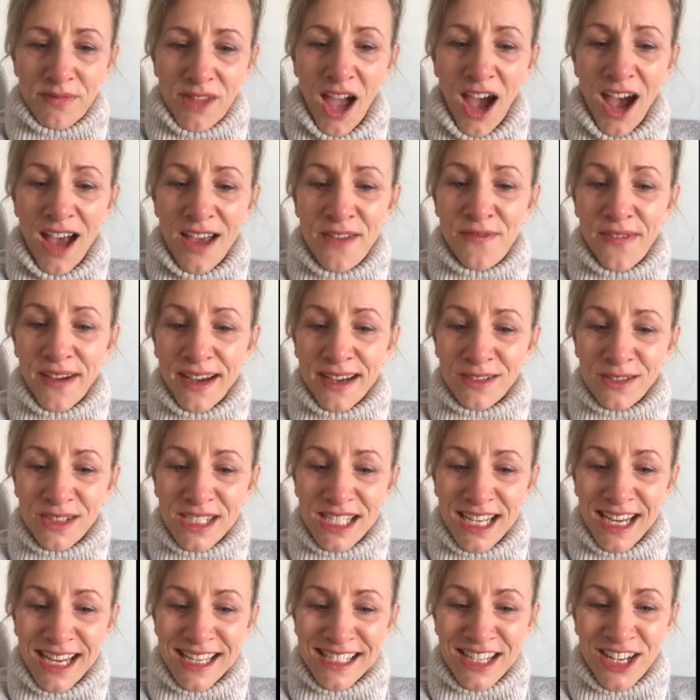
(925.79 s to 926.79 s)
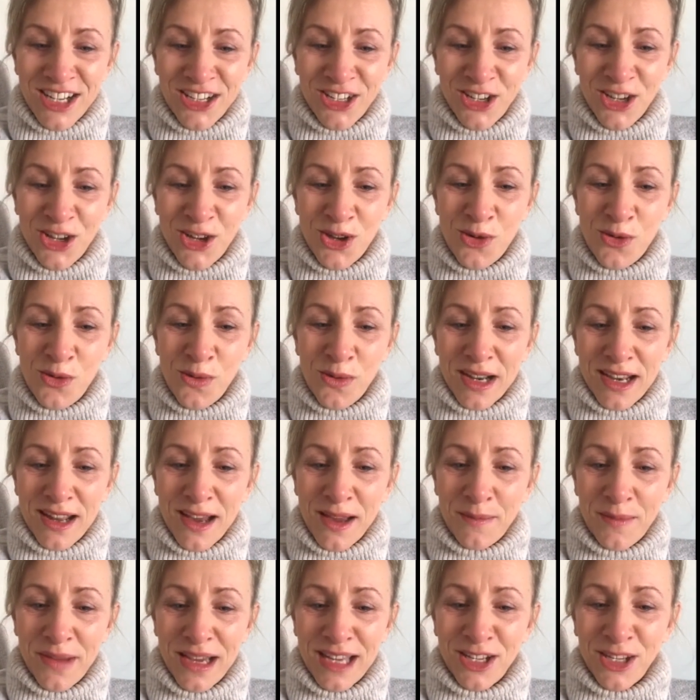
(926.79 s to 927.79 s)
I found it, as I knew when
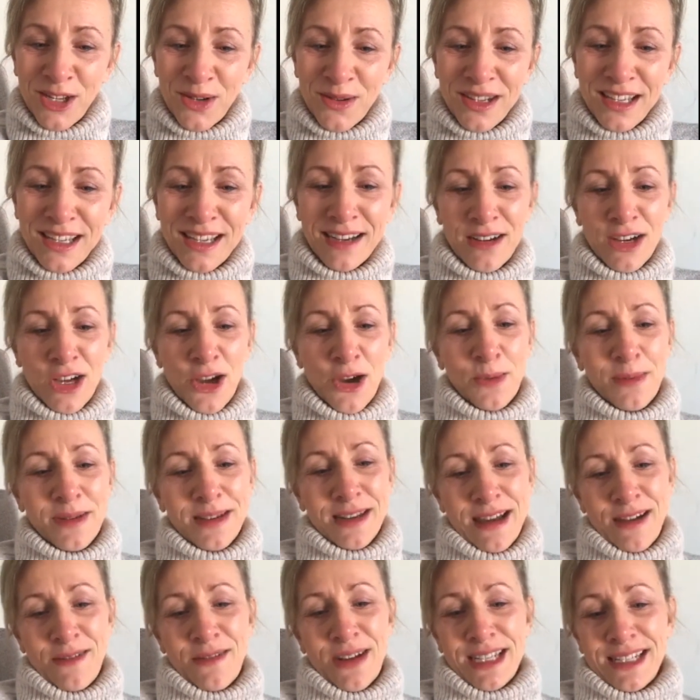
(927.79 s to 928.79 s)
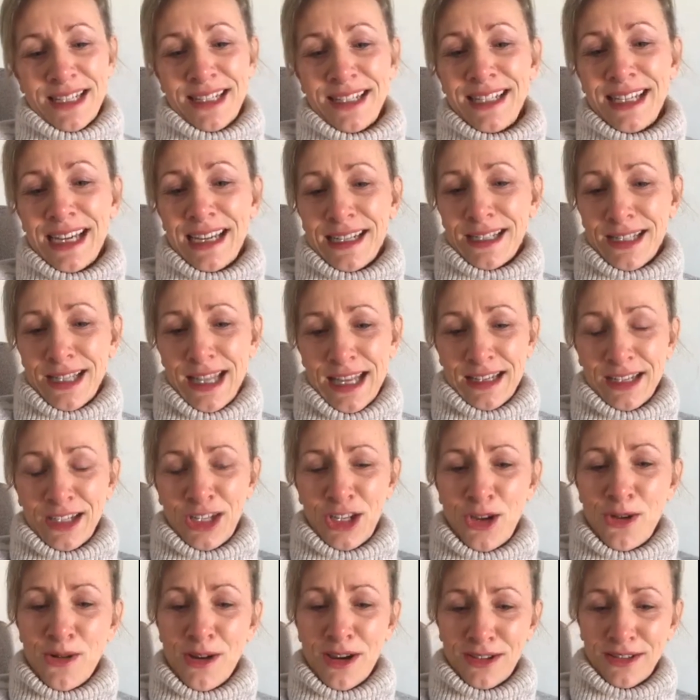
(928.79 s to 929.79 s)
I met you a year ago, but now already, yes,
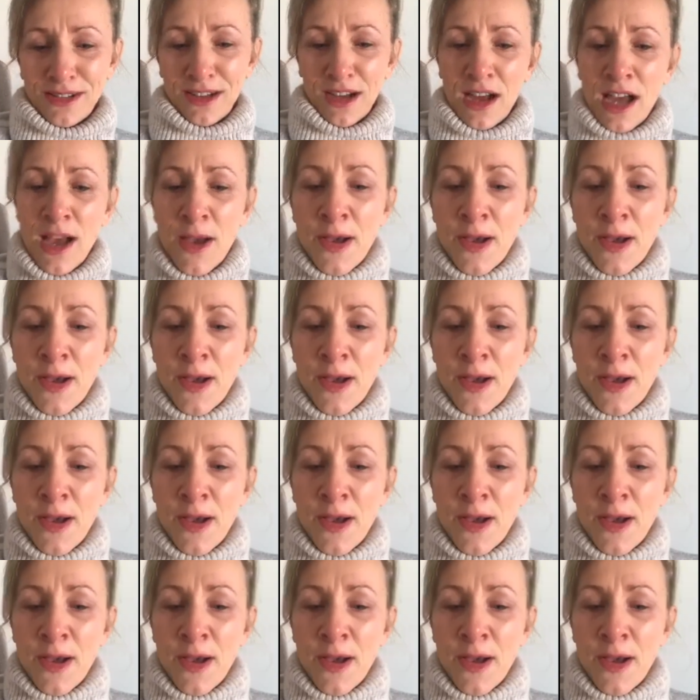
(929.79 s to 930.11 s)
thank you.